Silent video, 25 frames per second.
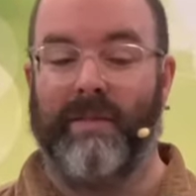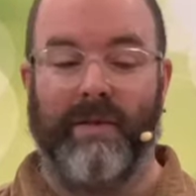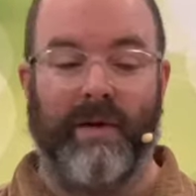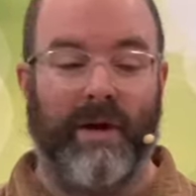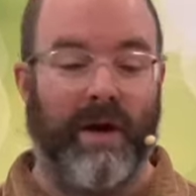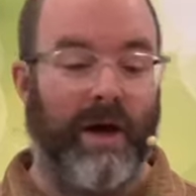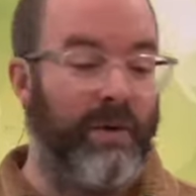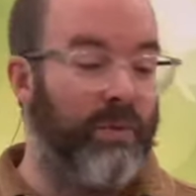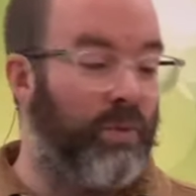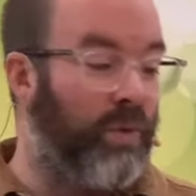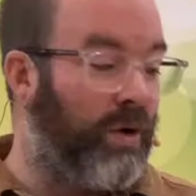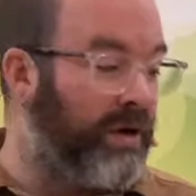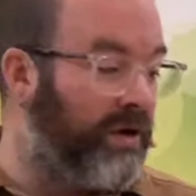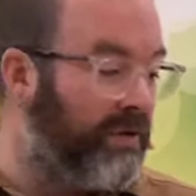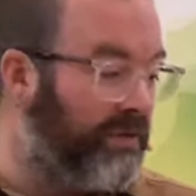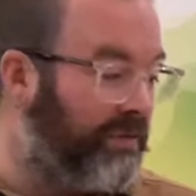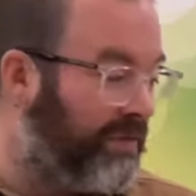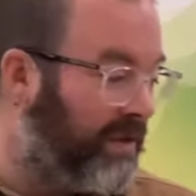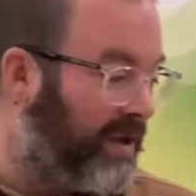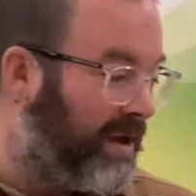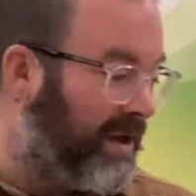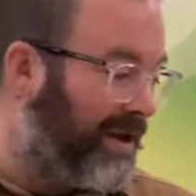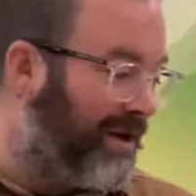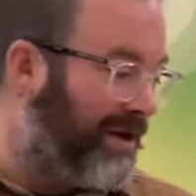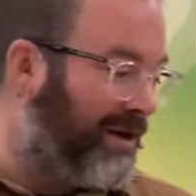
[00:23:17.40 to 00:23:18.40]
And one of
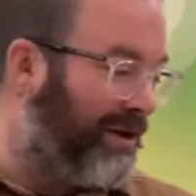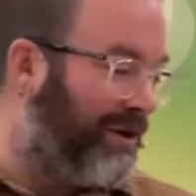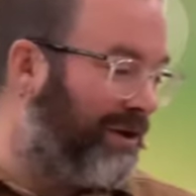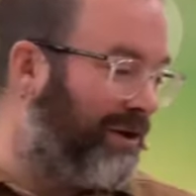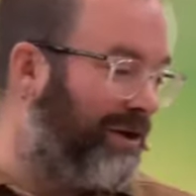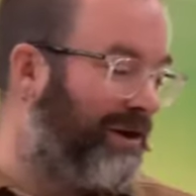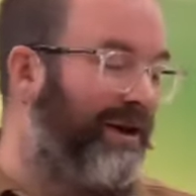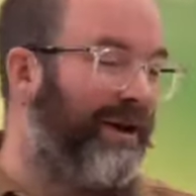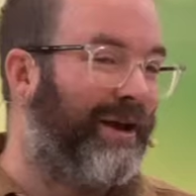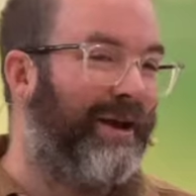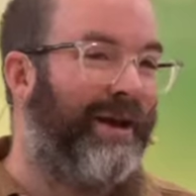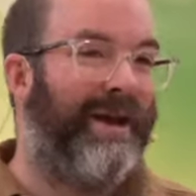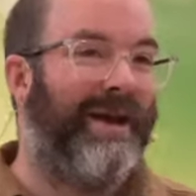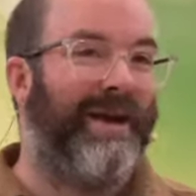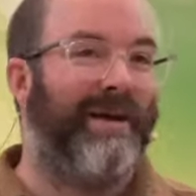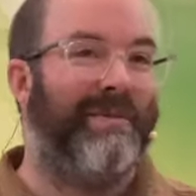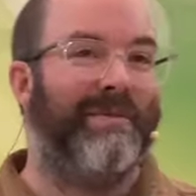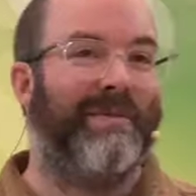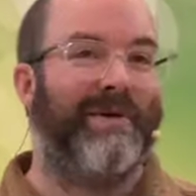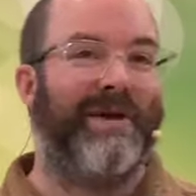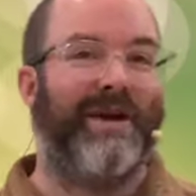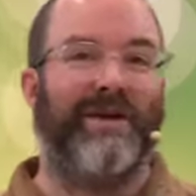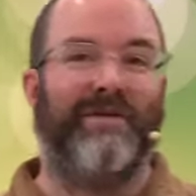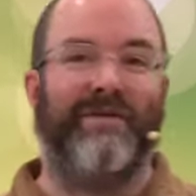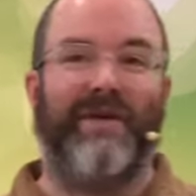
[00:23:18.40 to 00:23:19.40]
their
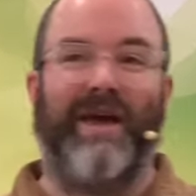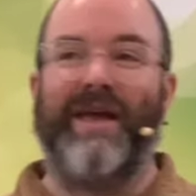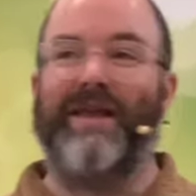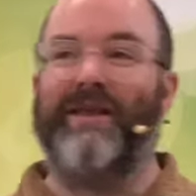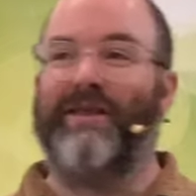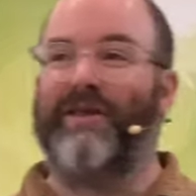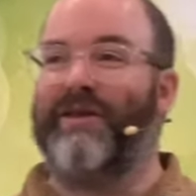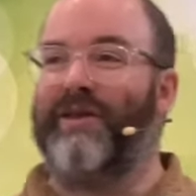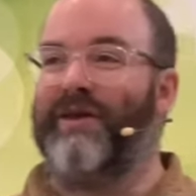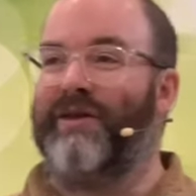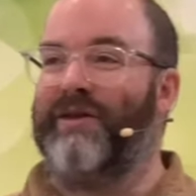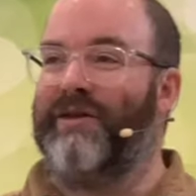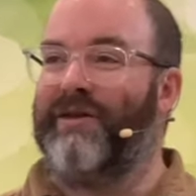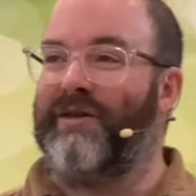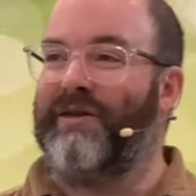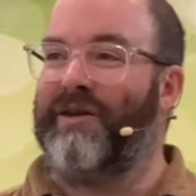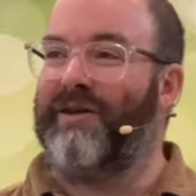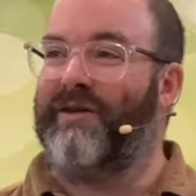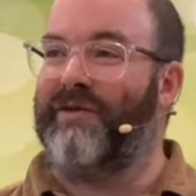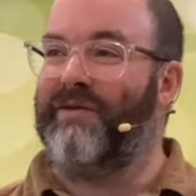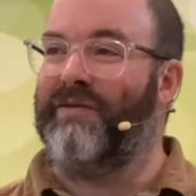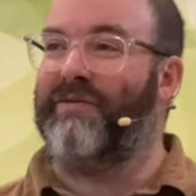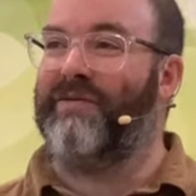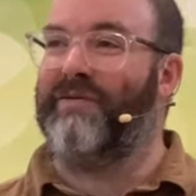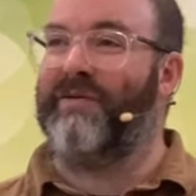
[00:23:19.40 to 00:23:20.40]
um, kind of in the, the
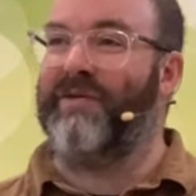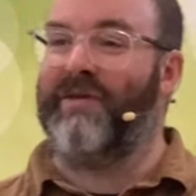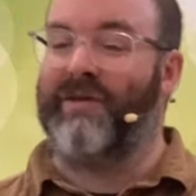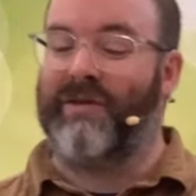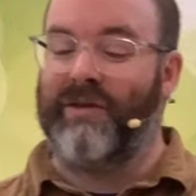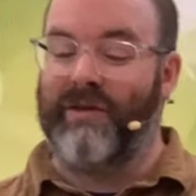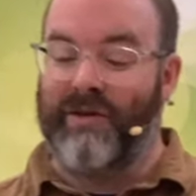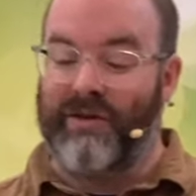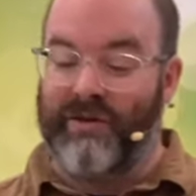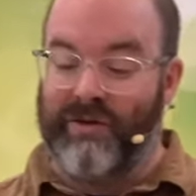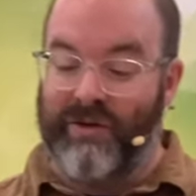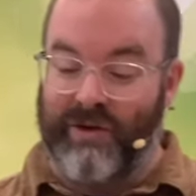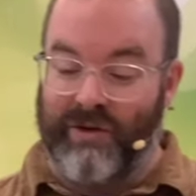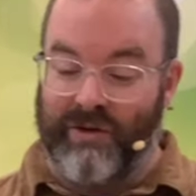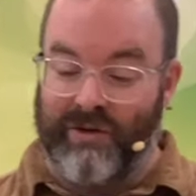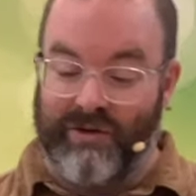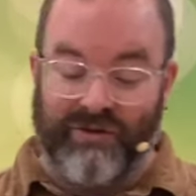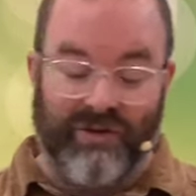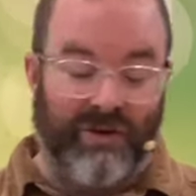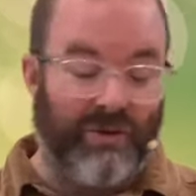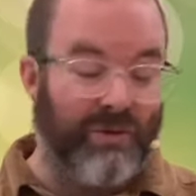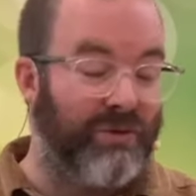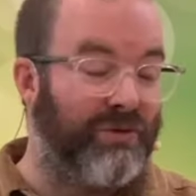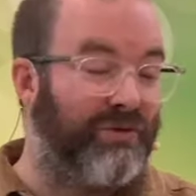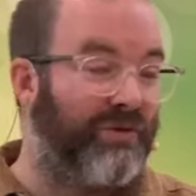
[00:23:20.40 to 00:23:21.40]
kind of their, their
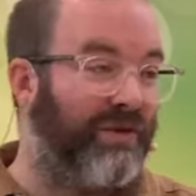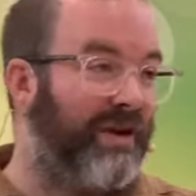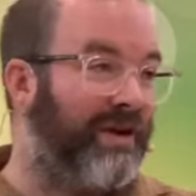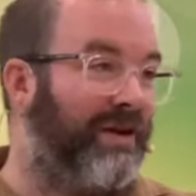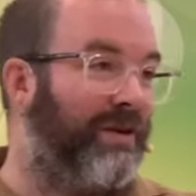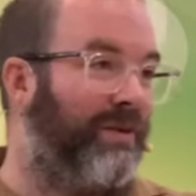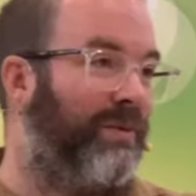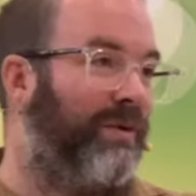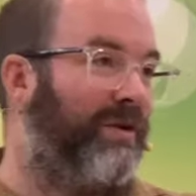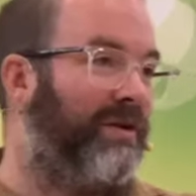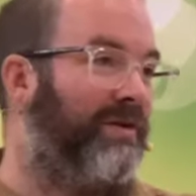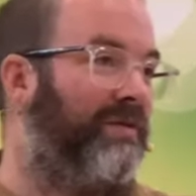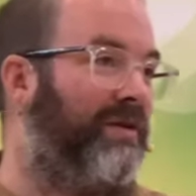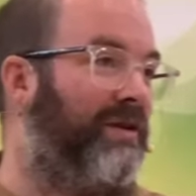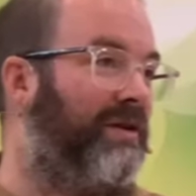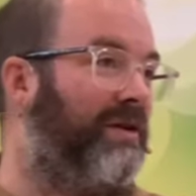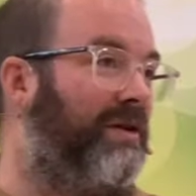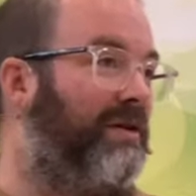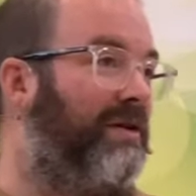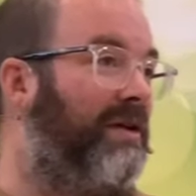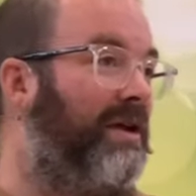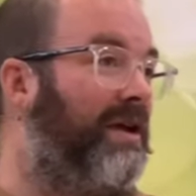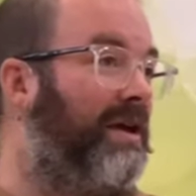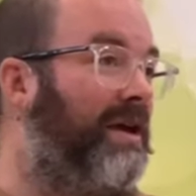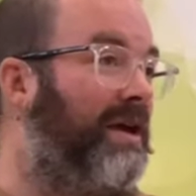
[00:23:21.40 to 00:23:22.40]
children and one of
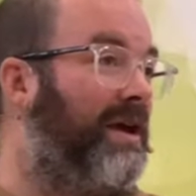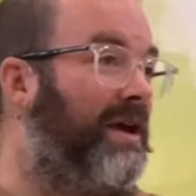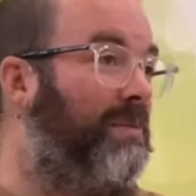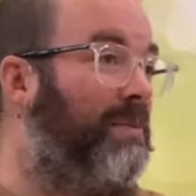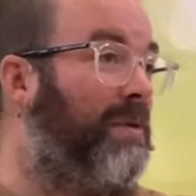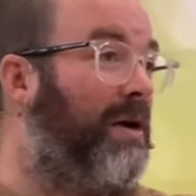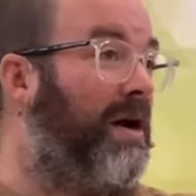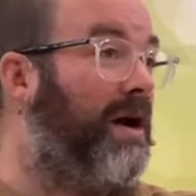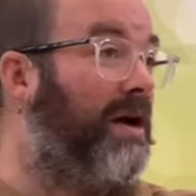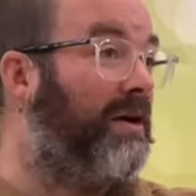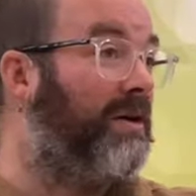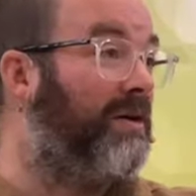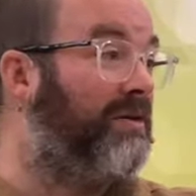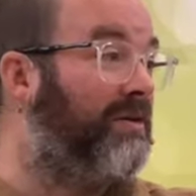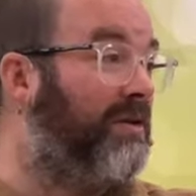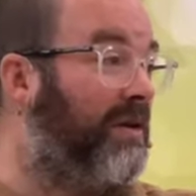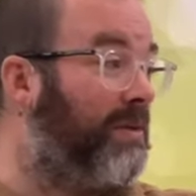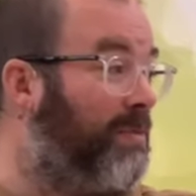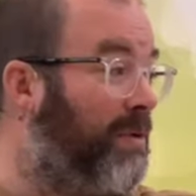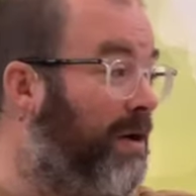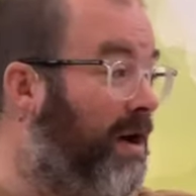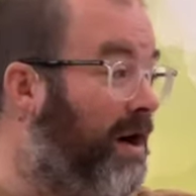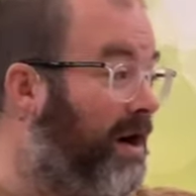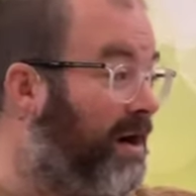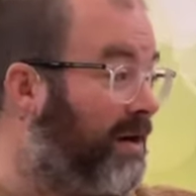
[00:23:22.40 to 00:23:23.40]
their uh, partners. Their
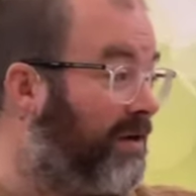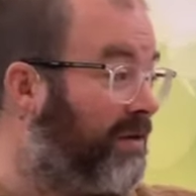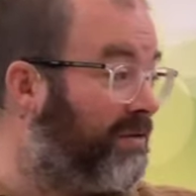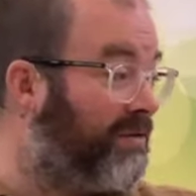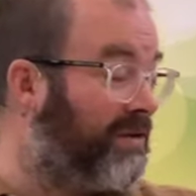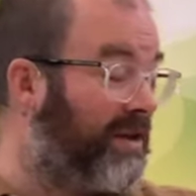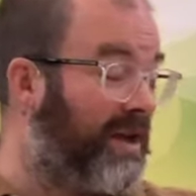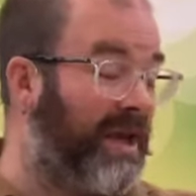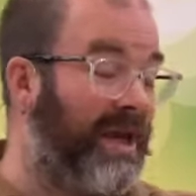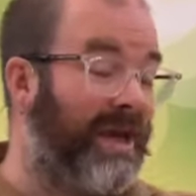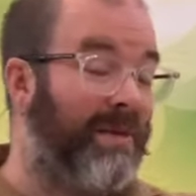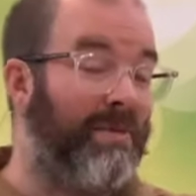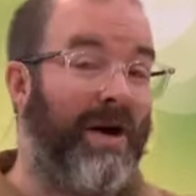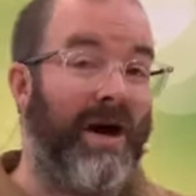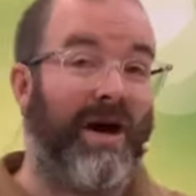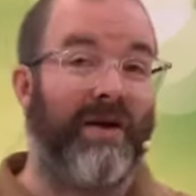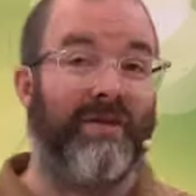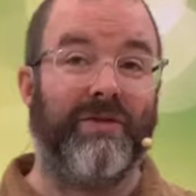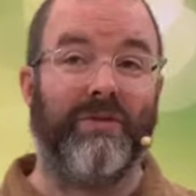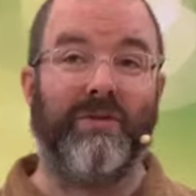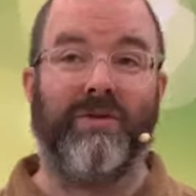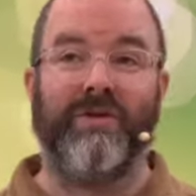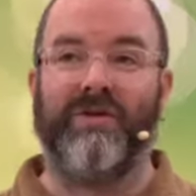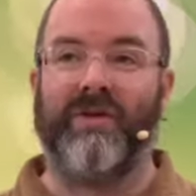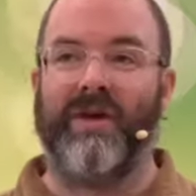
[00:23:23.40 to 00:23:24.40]
partners came
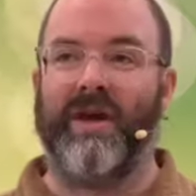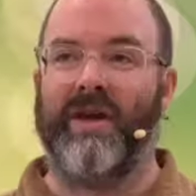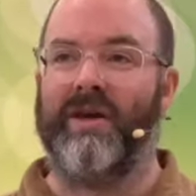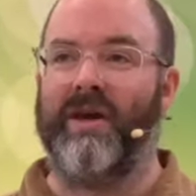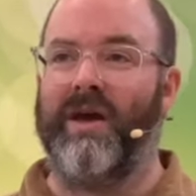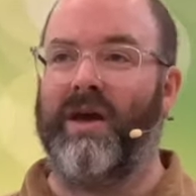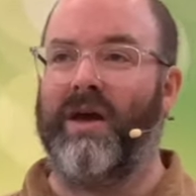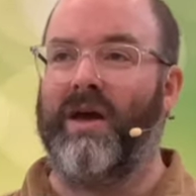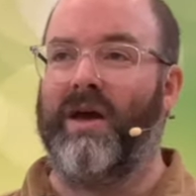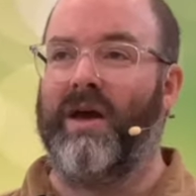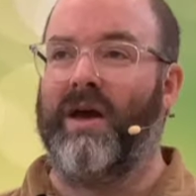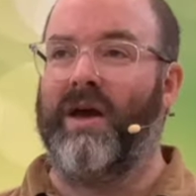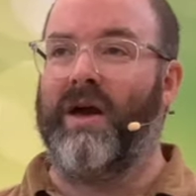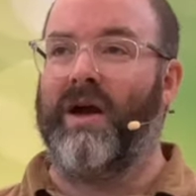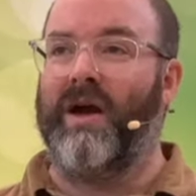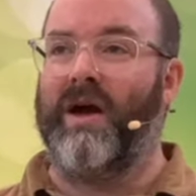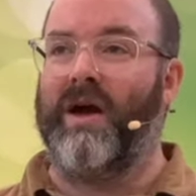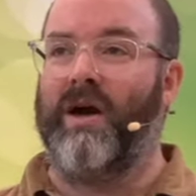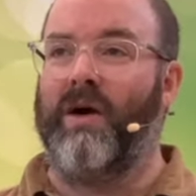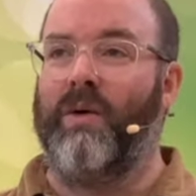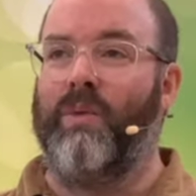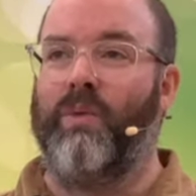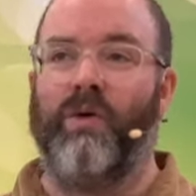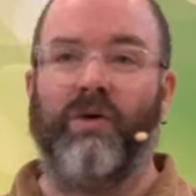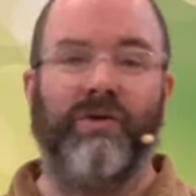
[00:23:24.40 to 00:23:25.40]
after me and said,
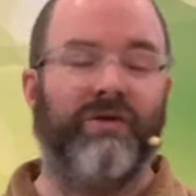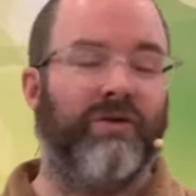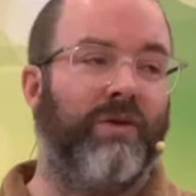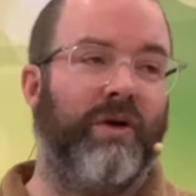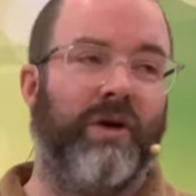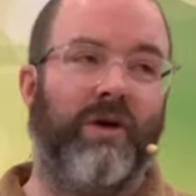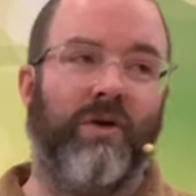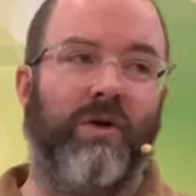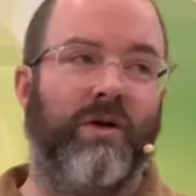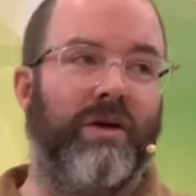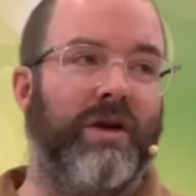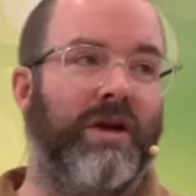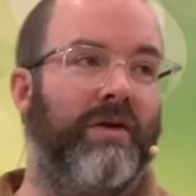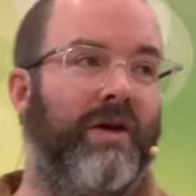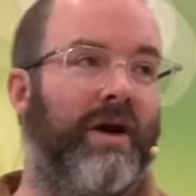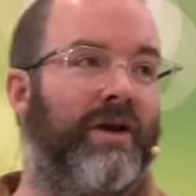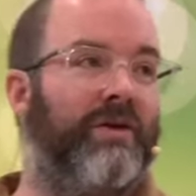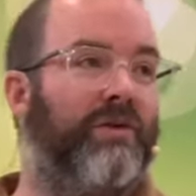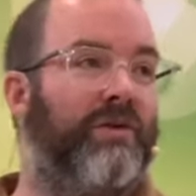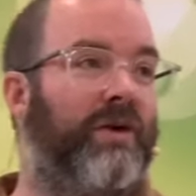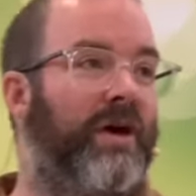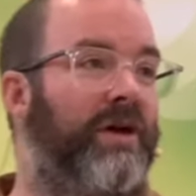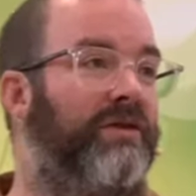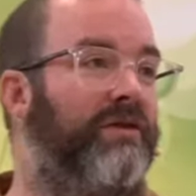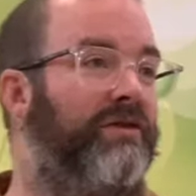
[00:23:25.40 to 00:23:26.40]
what's going on here? I
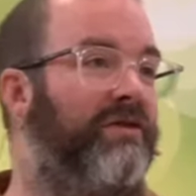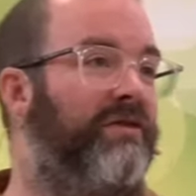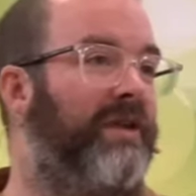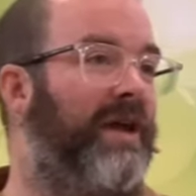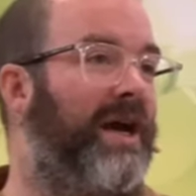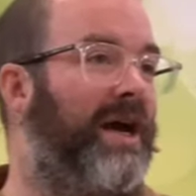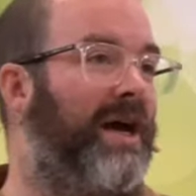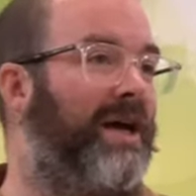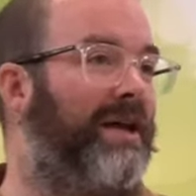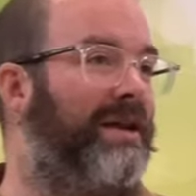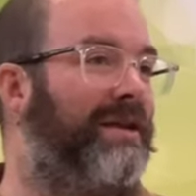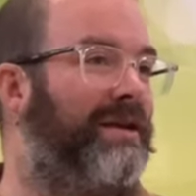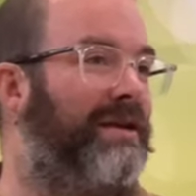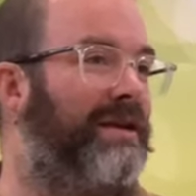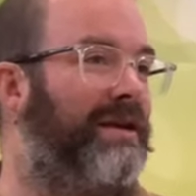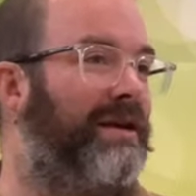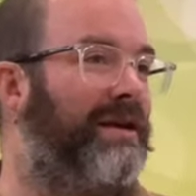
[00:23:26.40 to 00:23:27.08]
don't understand.